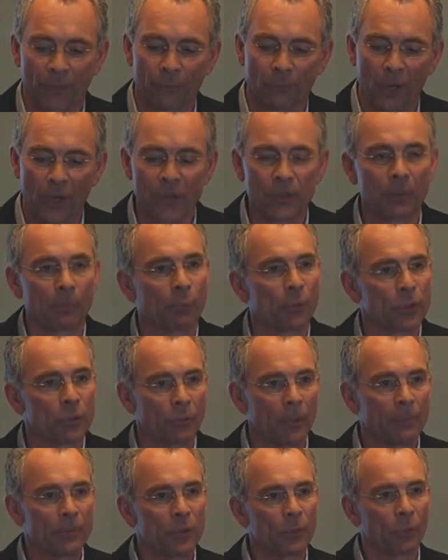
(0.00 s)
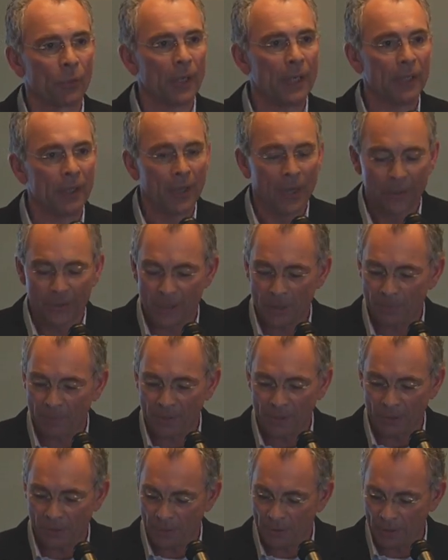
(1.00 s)
of fraudulent prescription ring that's
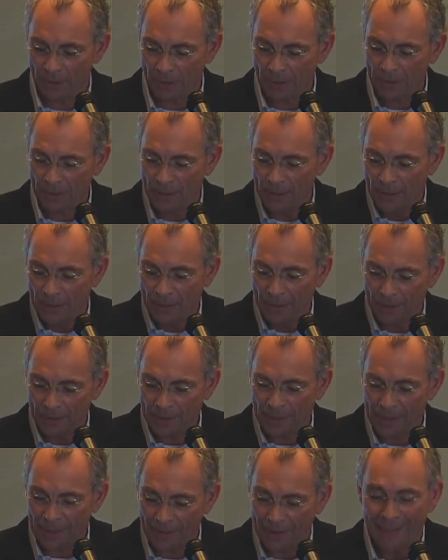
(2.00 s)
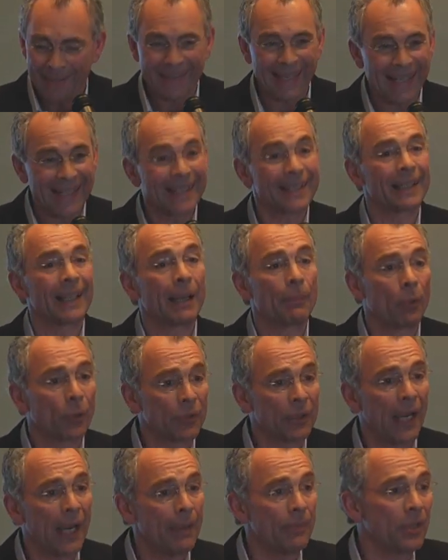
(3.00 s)
been going on. Again, that takes a lot
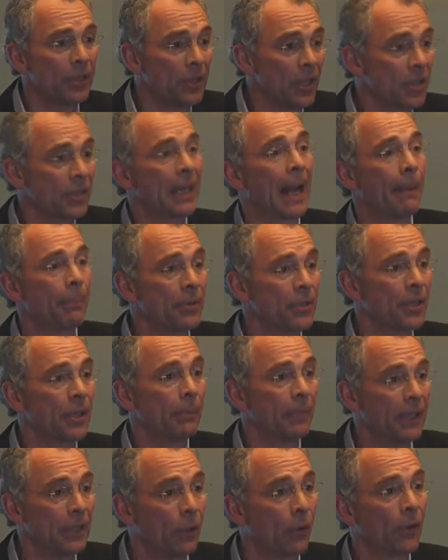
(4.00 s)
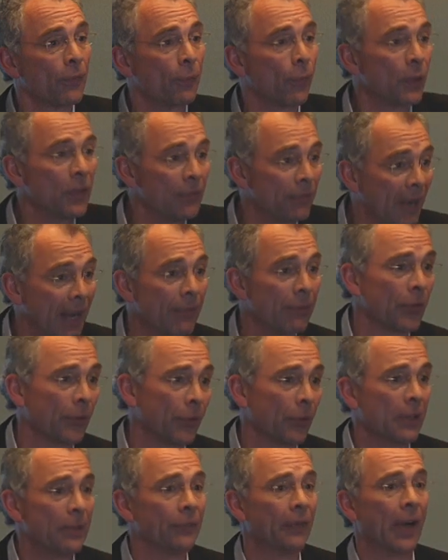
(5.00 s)
more time than just stopping somebody going 45 into
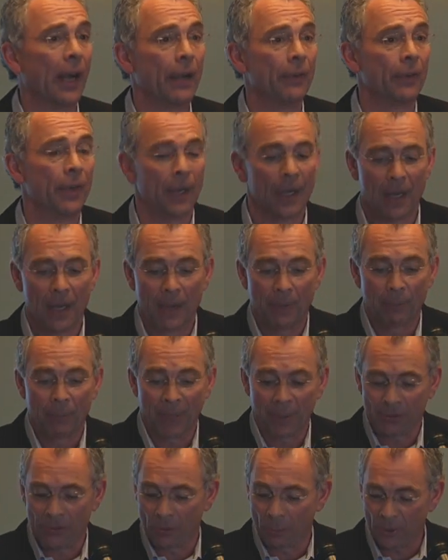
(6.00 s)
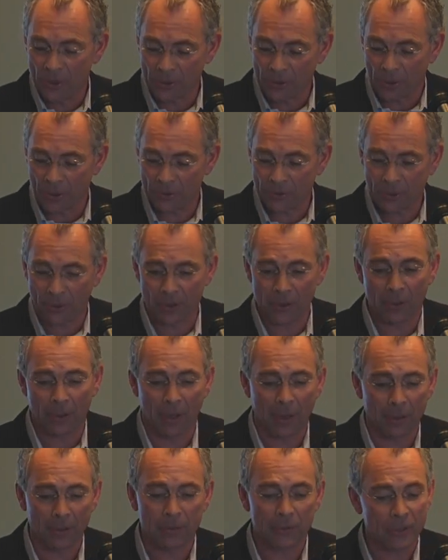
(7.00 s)
35. But the results
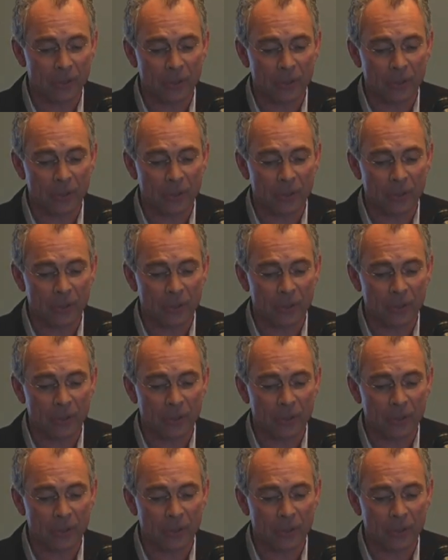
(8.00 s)
are